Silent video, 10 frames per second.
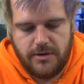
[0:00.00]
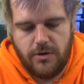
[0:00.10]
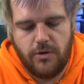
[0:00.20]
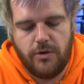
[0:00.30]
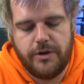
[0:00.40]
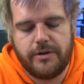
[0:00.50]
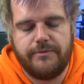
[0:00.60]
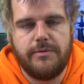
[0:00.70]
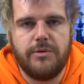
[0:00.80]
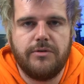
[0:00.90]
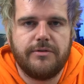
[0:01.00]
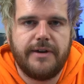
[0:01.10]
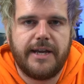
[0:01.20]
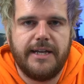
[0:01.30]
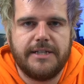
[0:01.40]
or you can remove the
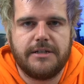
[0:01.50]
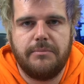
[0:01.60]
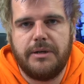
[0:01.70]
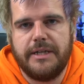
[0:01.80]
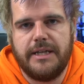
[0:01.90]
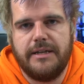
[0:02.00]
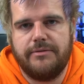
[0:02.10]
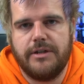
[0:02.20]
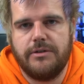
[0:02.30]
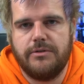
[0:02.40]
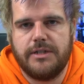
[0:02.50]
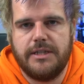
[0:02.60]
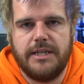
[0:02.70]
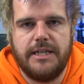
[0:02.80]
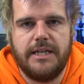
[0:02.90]
regulator completely if you're
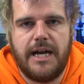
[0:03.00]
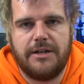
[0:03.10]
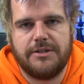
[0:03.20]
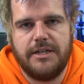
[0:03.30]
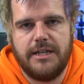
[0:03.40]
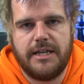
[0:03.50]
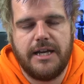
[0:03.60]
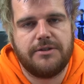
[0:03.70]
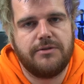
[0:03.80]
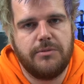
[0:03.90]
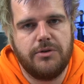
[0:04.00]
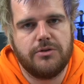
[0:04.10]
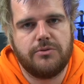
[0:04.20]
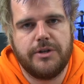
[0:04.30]
using the LCD kits from us,